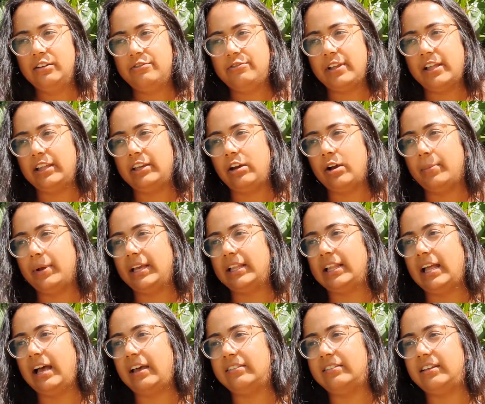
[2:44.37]
failing all my
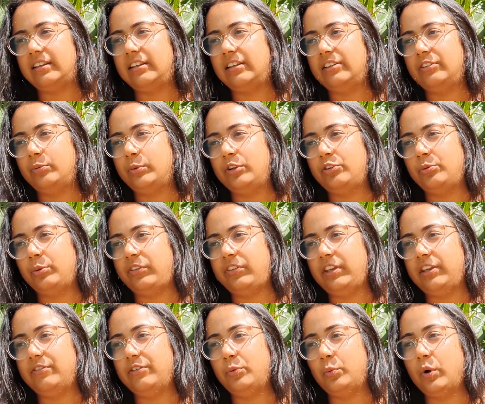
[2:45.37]
classes, which was
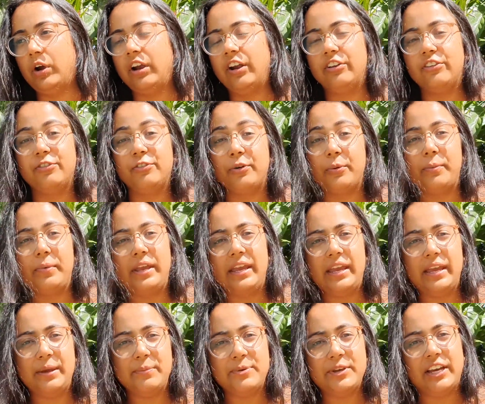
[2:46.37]
even worse for
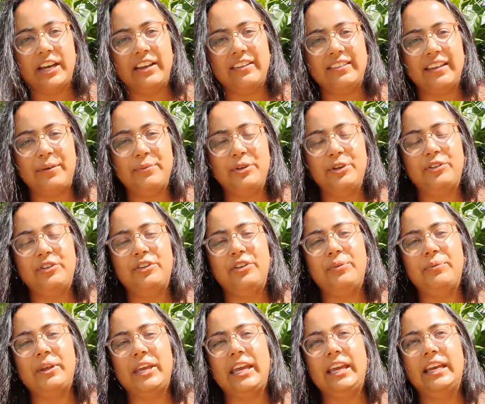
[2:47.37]
me because I'm used to
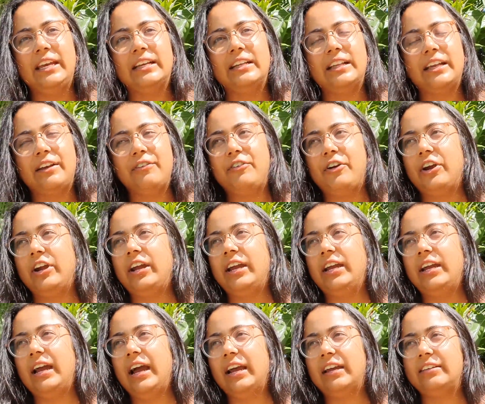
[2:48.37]
being like a very
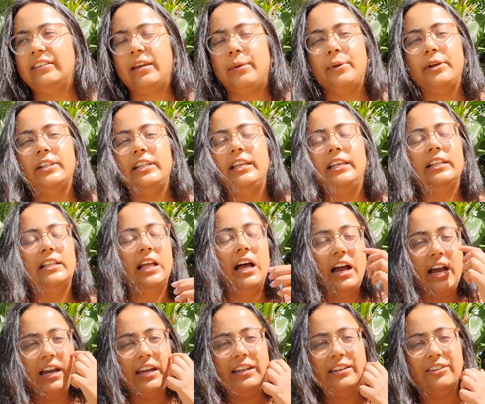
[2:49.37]
academically
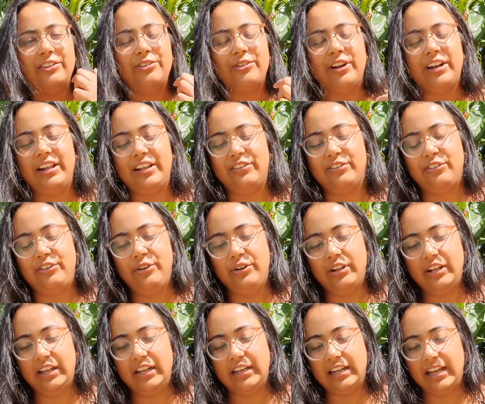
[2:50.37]
inclined, straight A
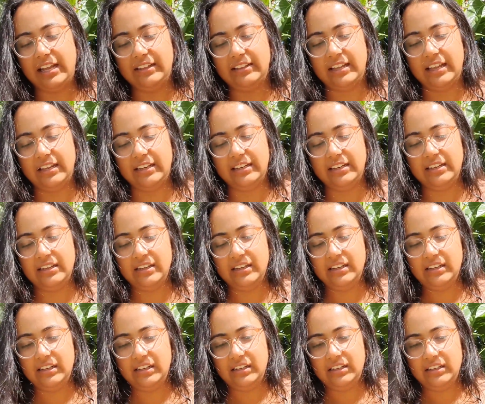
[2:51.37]
student, and then
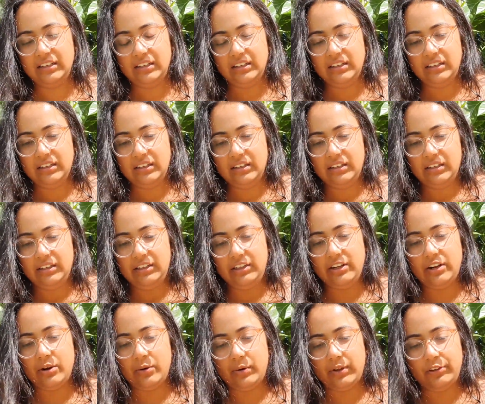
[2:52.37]

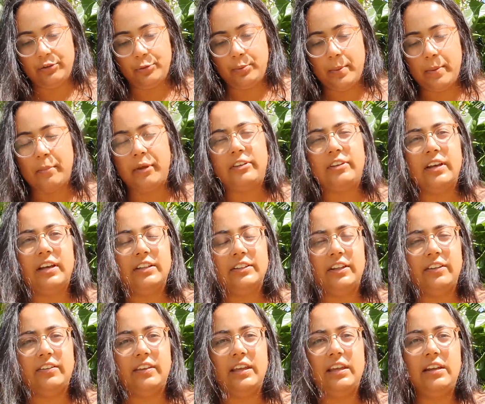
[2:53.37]
once my mental
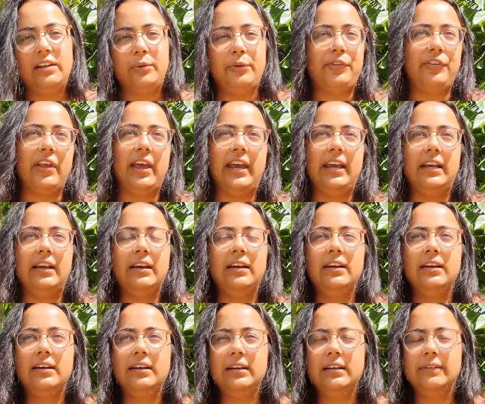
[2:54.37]
illness hit, it was like
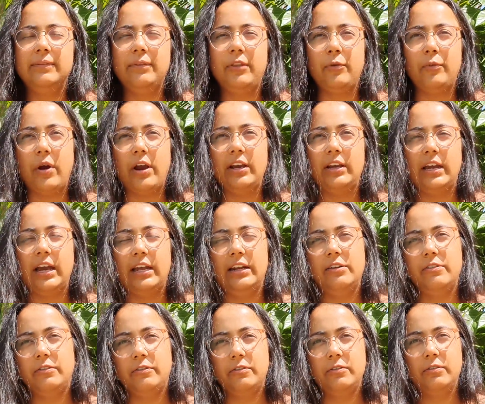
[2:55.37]
the rug kind
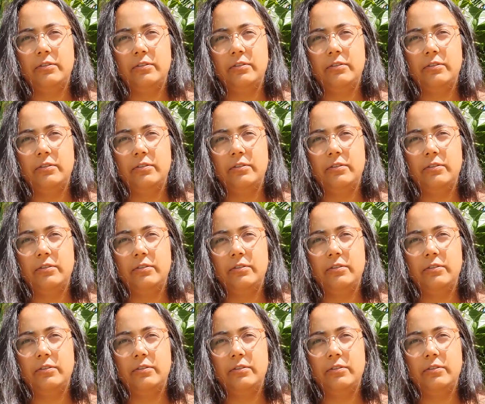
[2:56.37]
of